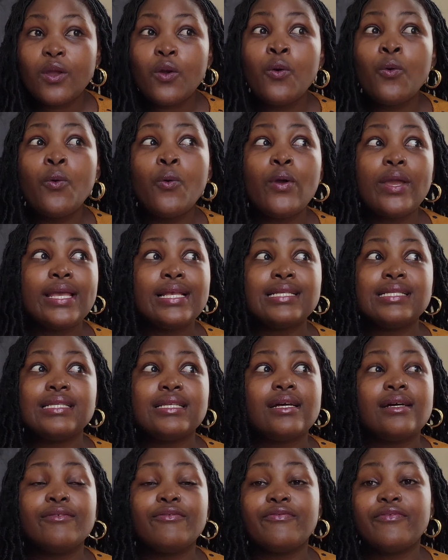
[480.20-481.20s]
who is
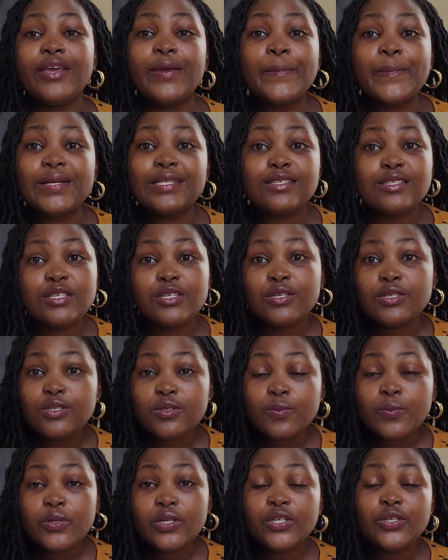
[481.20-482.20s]
a famous
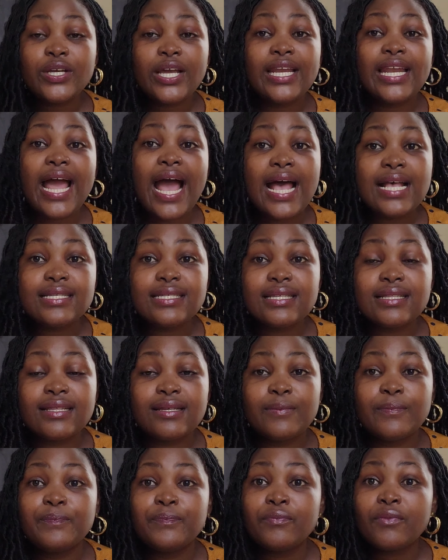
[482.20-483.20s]
YouTuber, you can ask
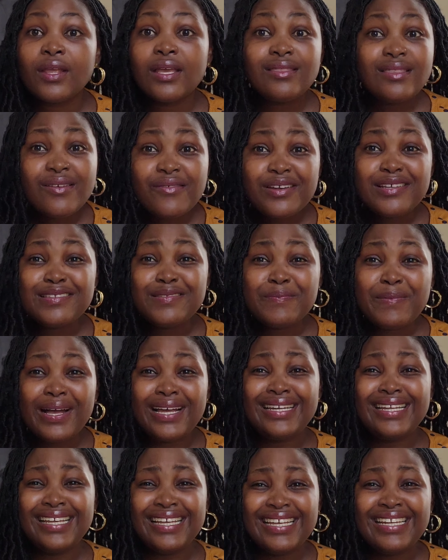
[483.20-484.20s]
them, there is
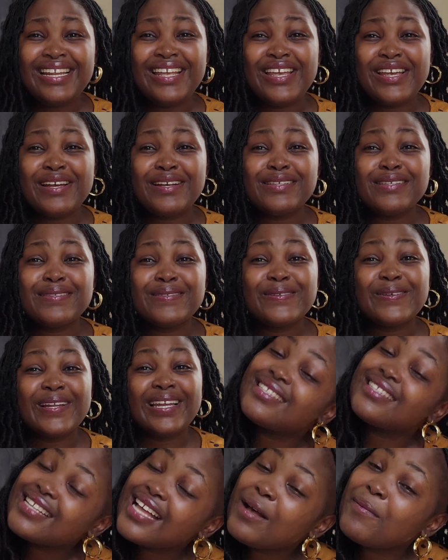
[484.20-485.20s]
money in here so
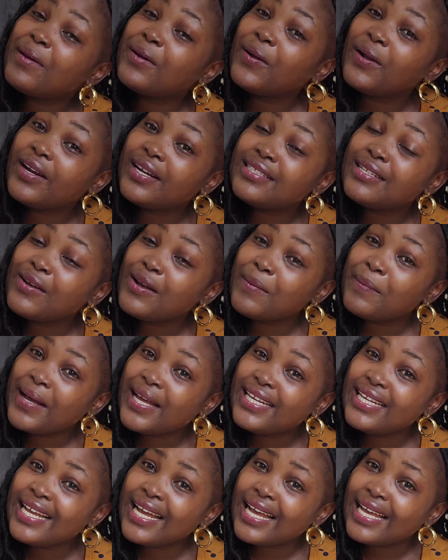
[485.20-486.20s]
let's come and collect our
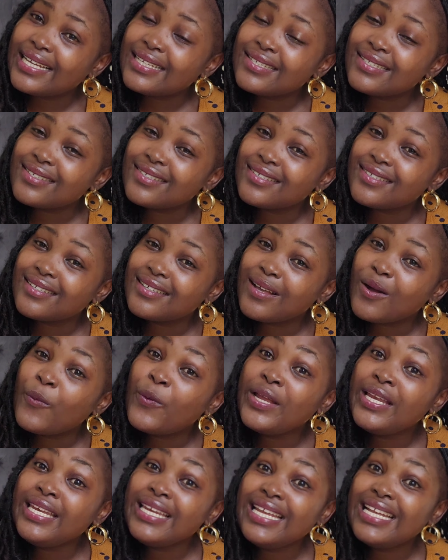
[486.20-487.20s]
money guys
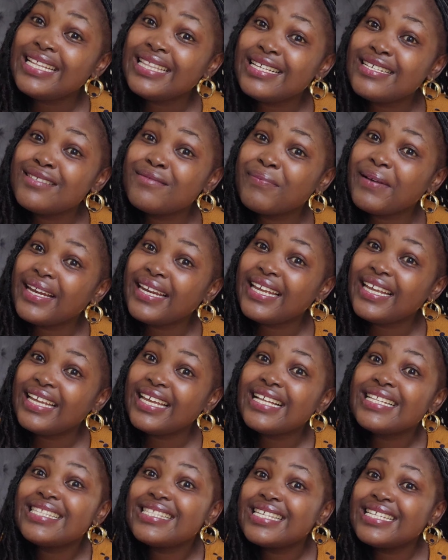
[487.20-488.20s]
we need this money
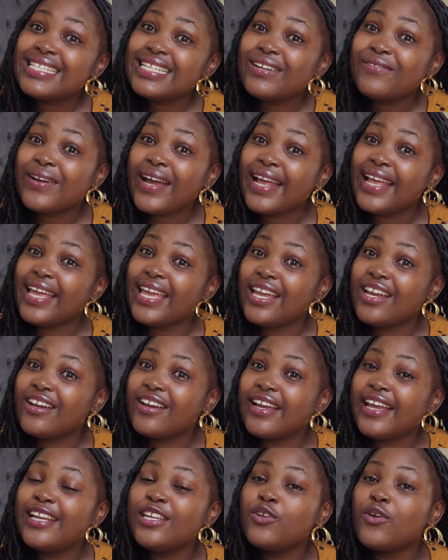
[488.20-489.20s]
it's sitting right here
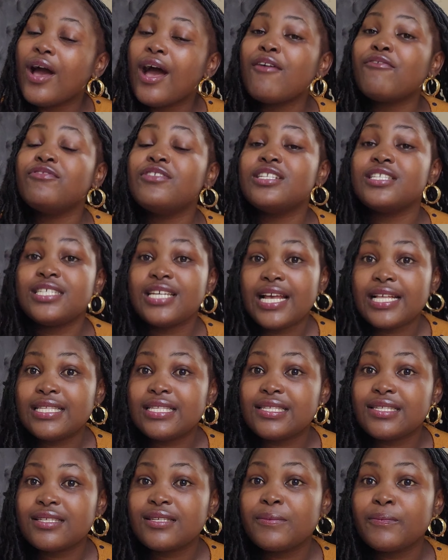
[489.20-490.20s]
and you have the
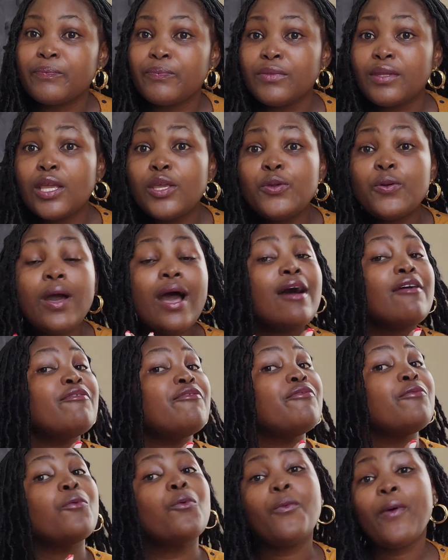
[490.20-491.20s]
chance you
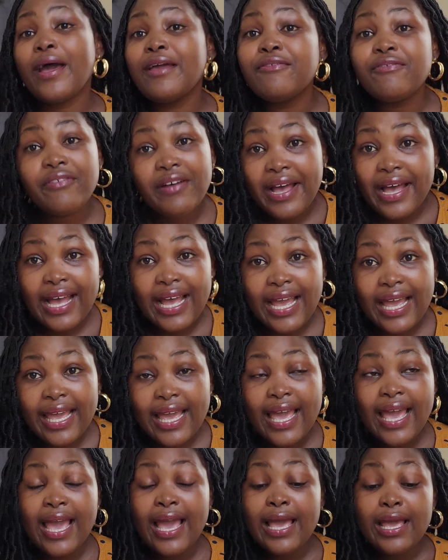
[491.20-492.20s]
have wi-fi
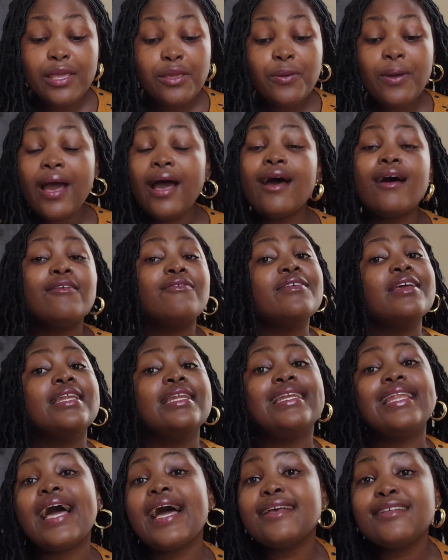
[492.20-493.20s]
you have a
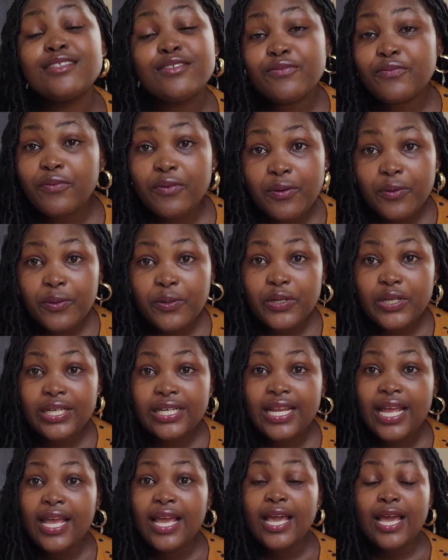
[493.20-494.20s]
nice
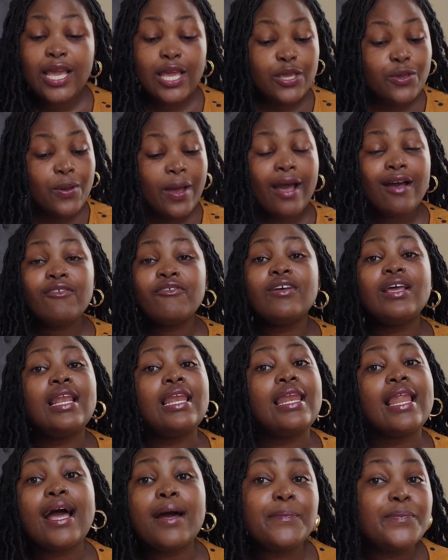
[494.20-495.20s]
phone you have a
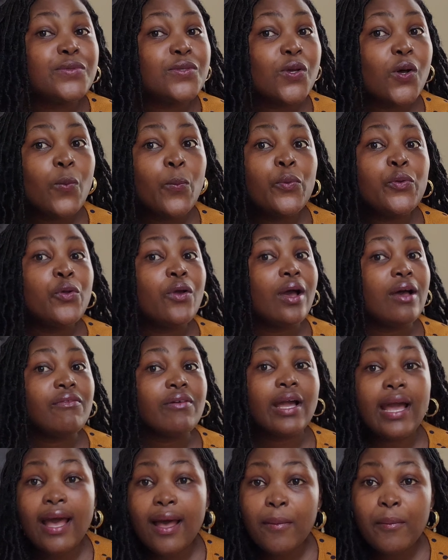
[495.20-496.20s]
laptop you have a
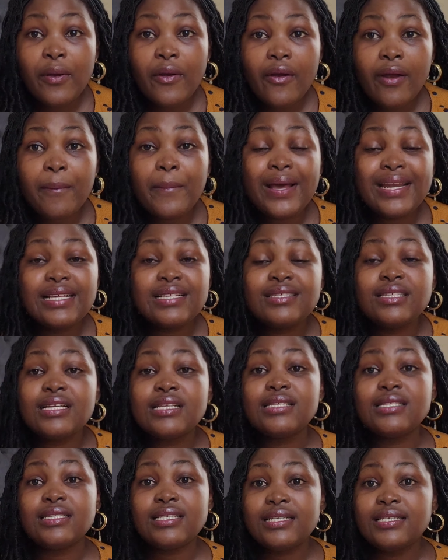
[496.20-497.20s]
camera but it's
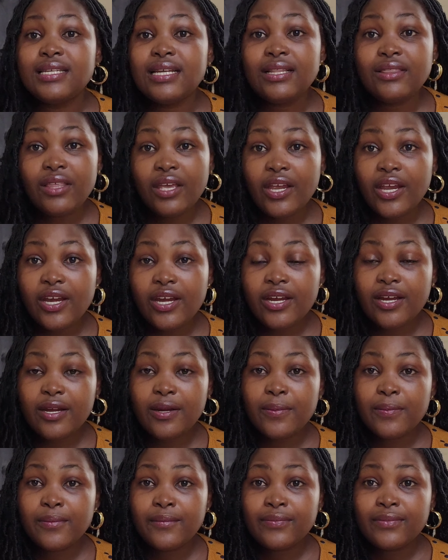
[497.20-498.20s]
just sitting there
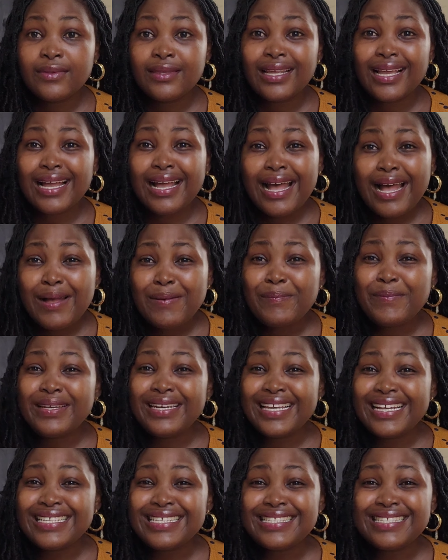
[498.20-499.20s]
come
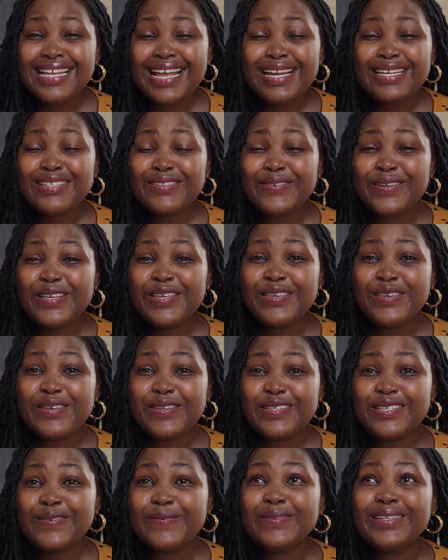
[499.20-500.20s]
let's start doing
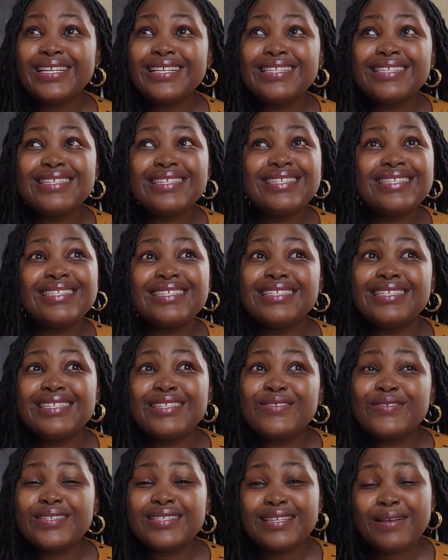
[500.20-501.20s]
youtube let's
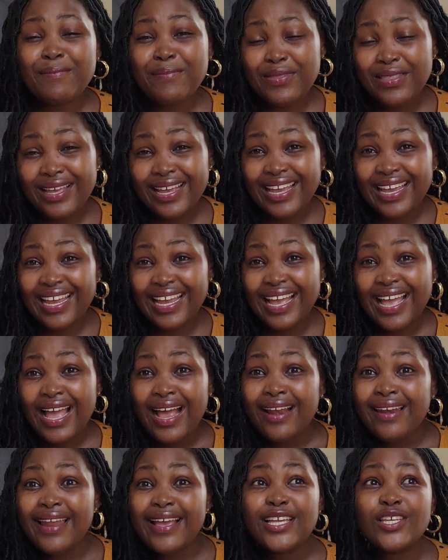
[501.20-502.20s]
do something
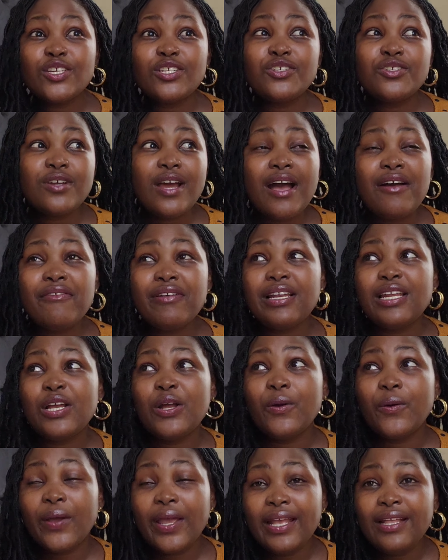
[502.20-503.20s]
like you're
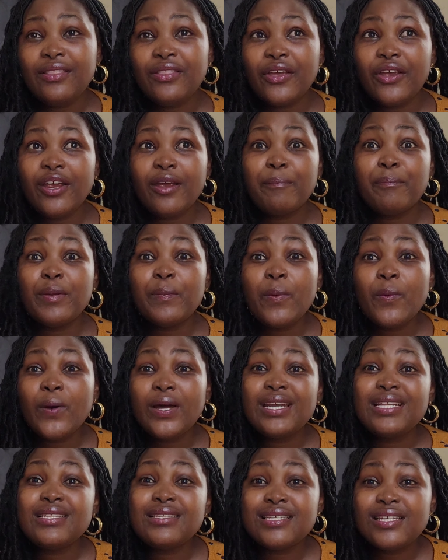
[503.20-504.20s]
traveling going there people
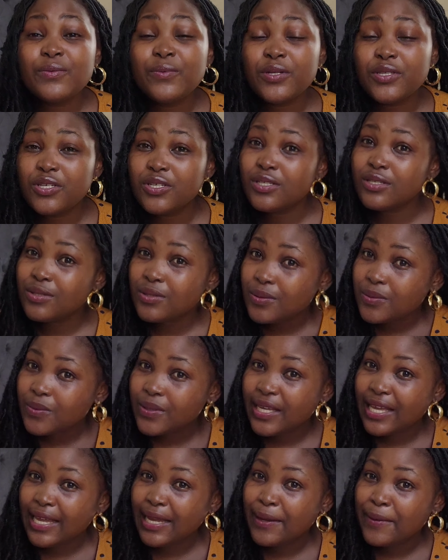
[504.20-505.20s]
want to see what you're
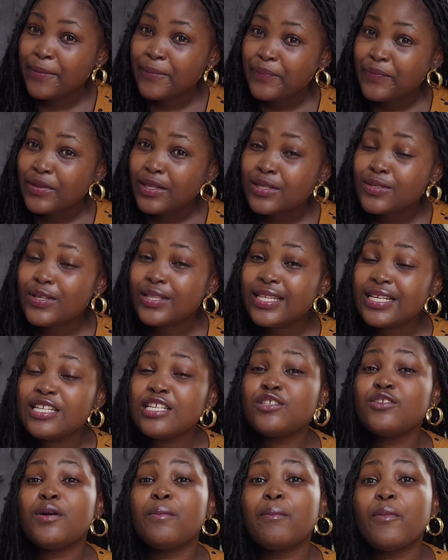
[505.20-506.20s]
doing so this
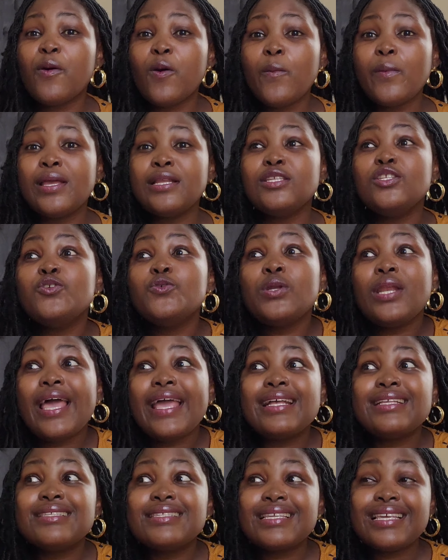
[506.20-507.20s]
is your moment you
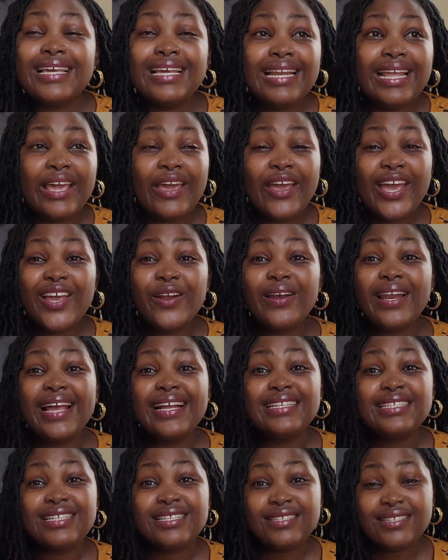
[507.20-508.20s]
like skincare you
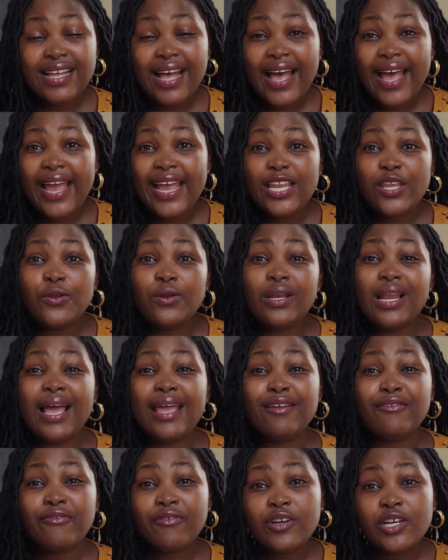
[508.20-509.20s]
like design you
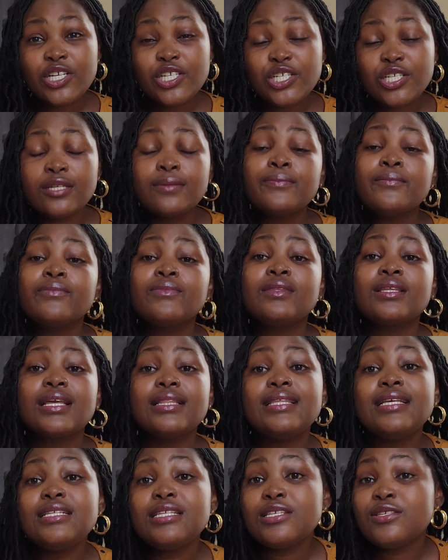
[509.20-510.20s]
like fashion
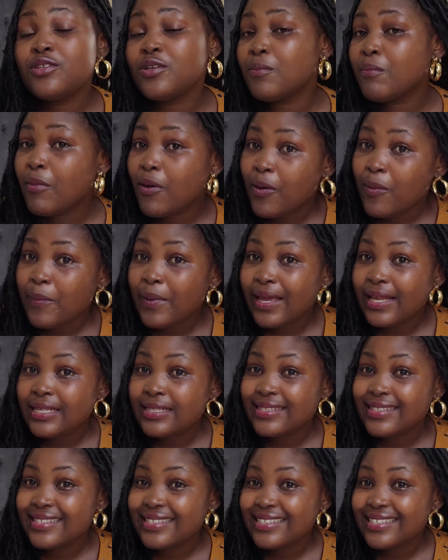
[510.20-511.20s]
this is your
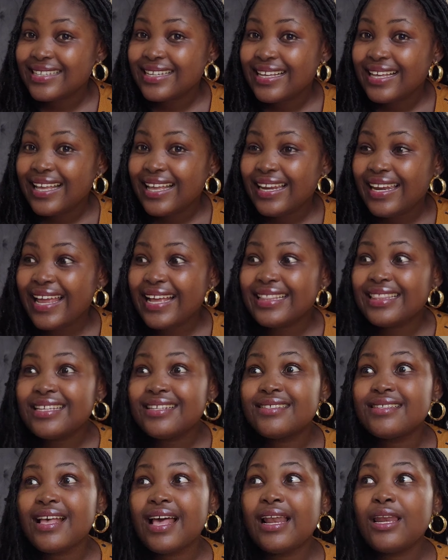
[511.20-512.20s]
moment like
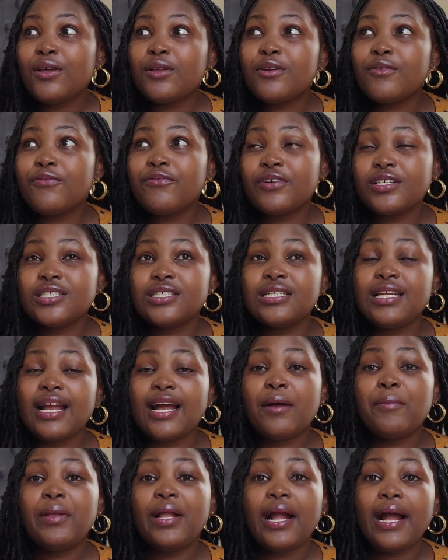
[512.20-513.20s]
there's a lot of fashion
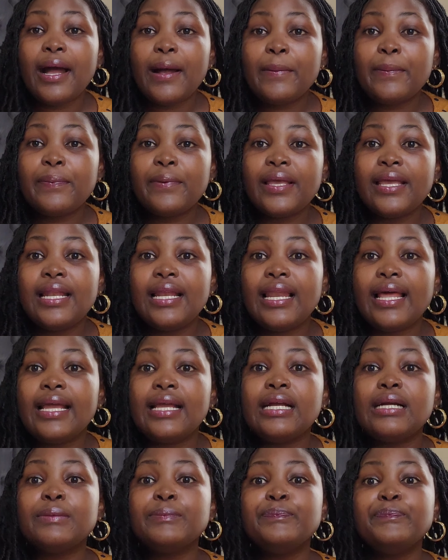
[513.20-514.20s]
coming up and
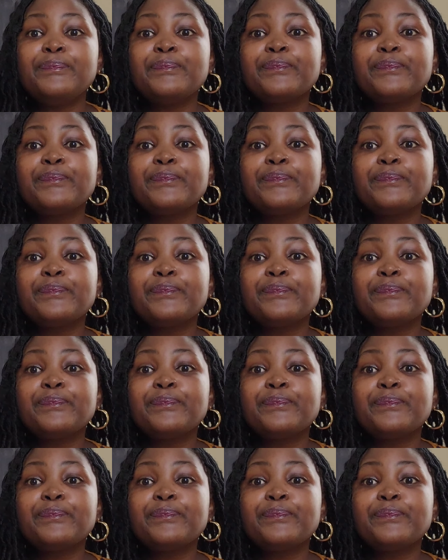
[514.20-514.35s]
like